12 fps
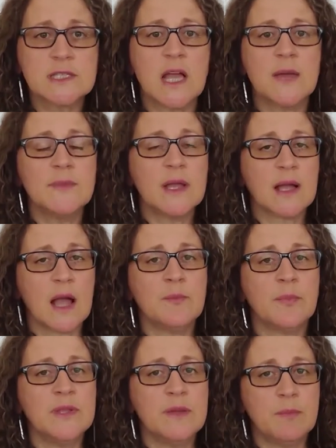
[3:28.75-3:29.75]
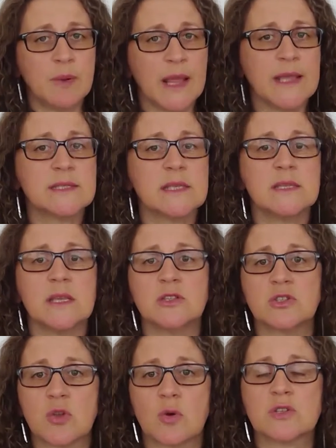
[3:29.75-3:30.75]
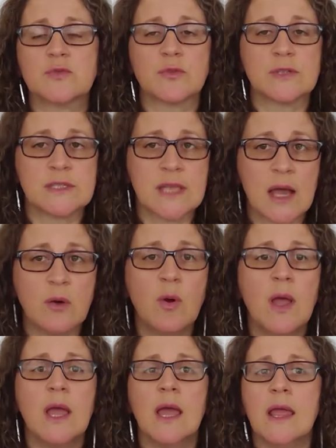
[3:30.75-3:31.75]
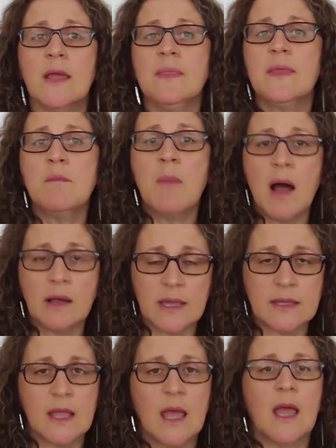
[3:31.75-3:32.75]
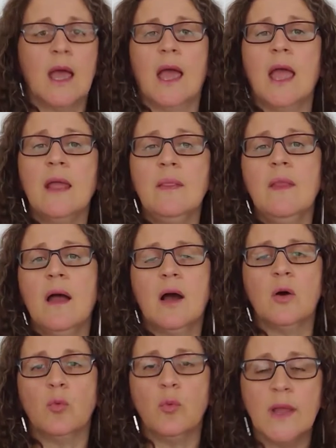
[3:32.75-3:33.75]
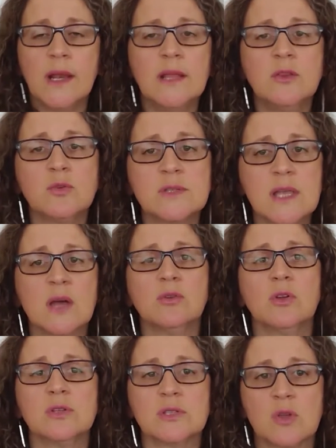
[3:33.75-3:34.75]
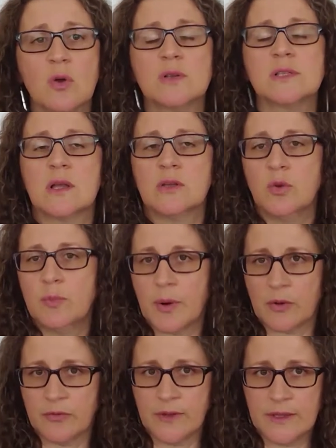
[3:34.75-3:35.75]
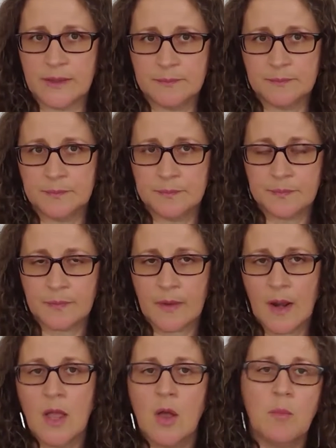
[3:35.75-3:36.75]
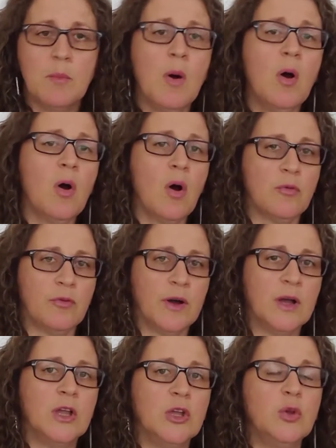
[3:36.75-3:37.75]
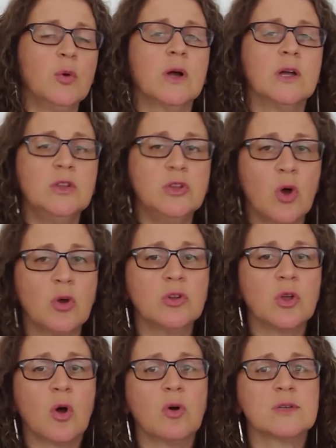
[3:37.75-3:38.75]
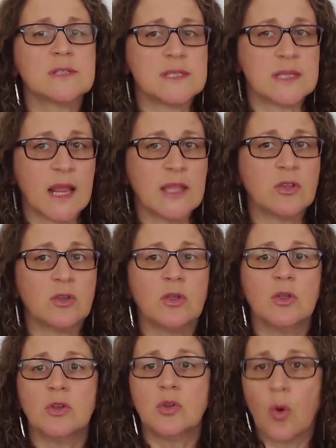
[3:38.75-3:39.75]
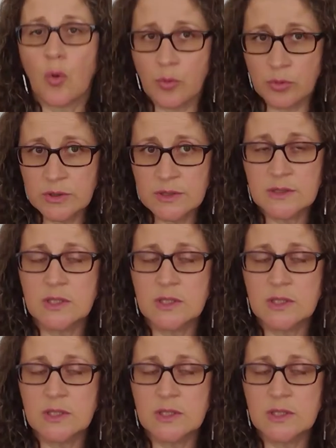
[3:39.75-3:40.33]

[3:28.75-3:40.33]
time the company places its stocks for sale in the market and are willing to sell those stocks to profit. Moreover, you cannot go straight towards the